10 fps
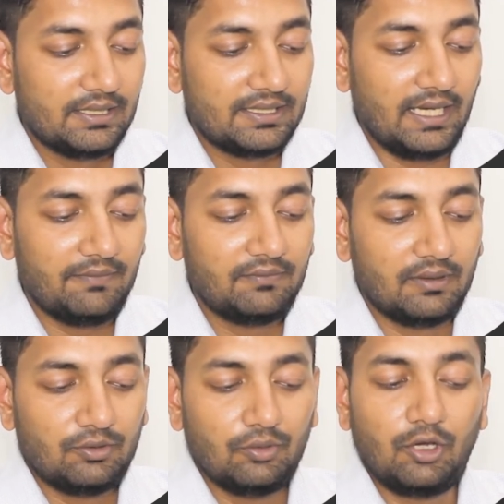Save
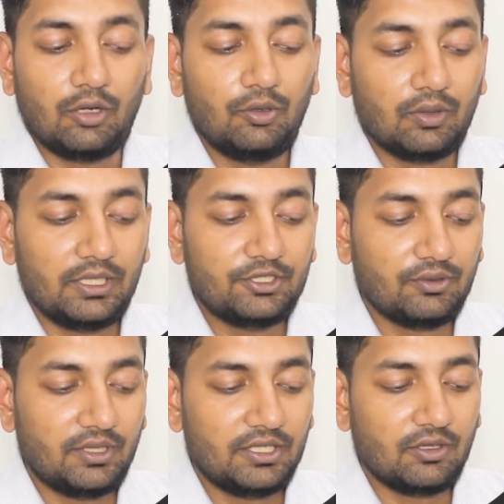to your local
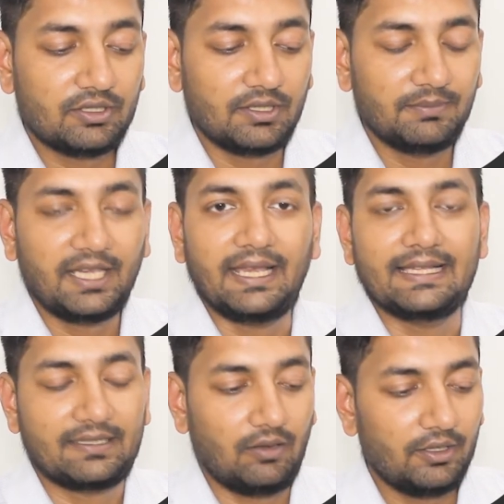storage or something
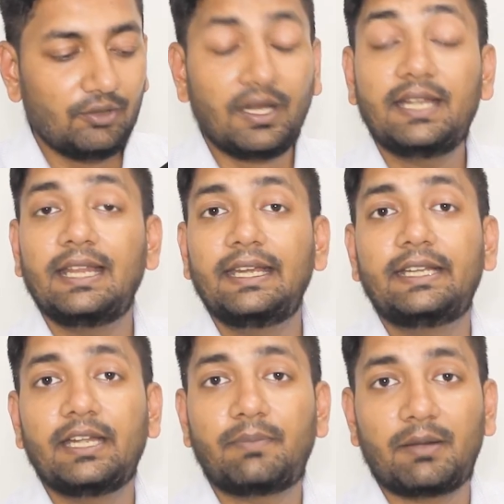else, or you can
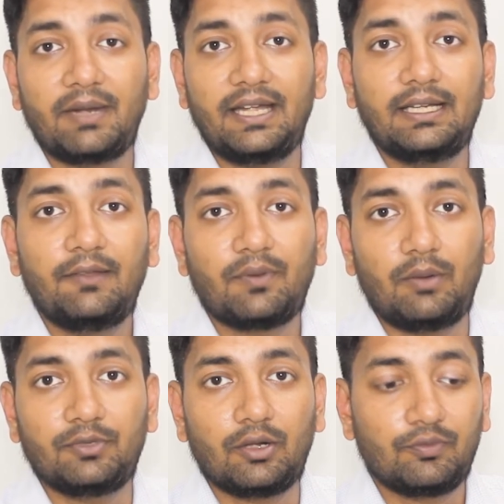delete it permanently
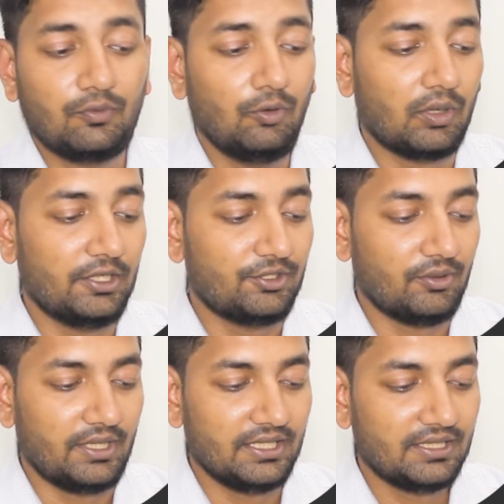from your local
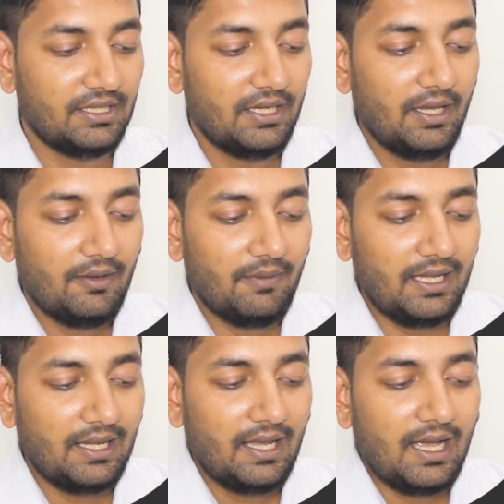storage.
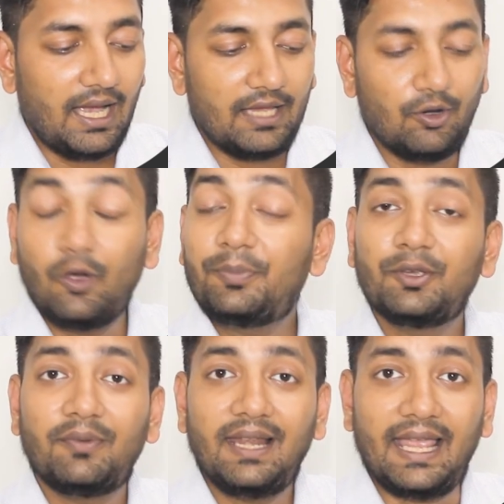Well, I hope
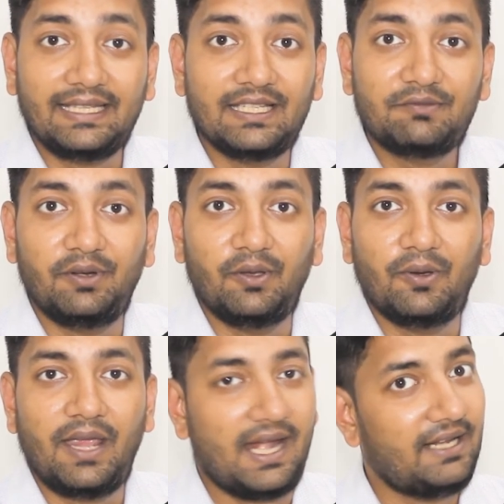you will like this
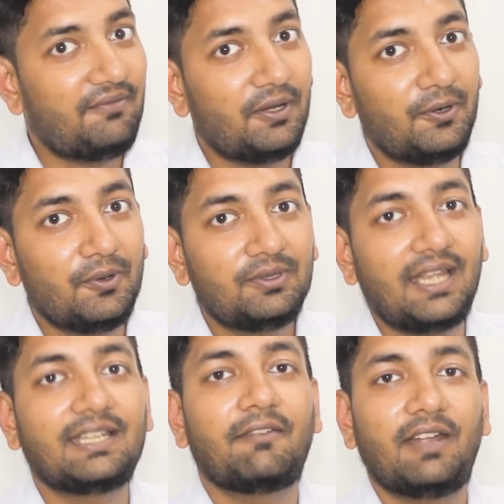video, and if you do,
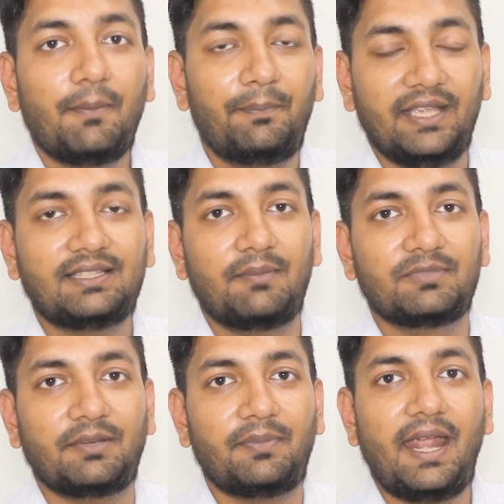then give it a big
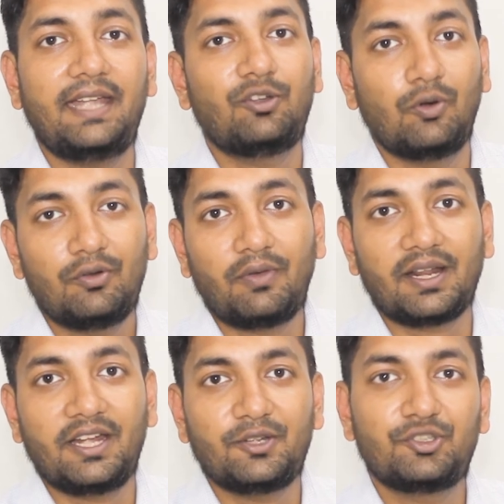thumbs up and don't
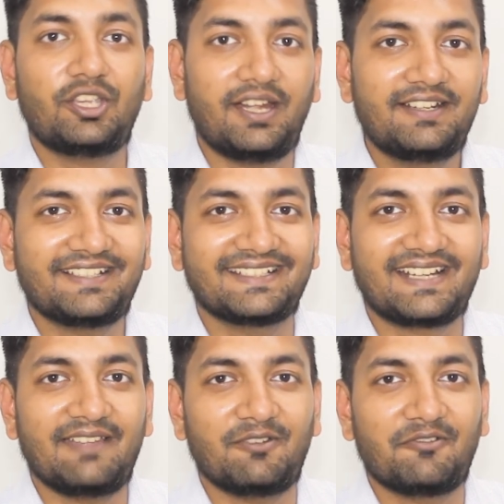forget to share and
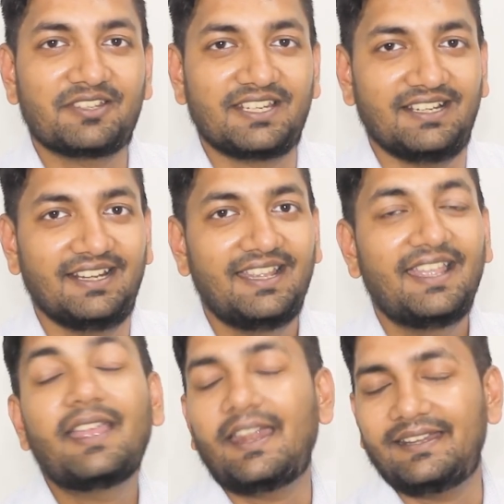subscribe our channel.
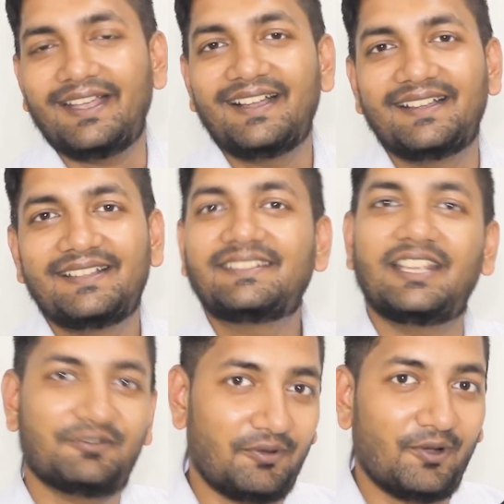And yeah,
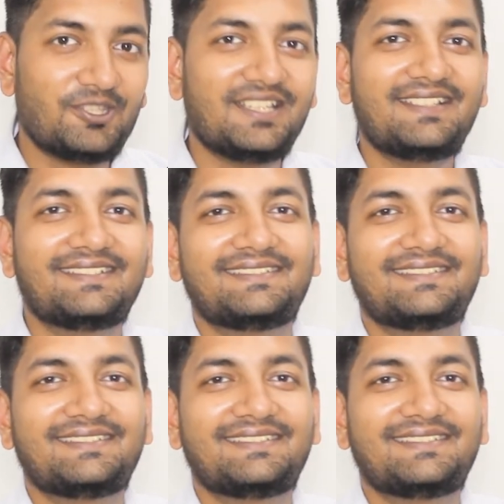thanks for watching.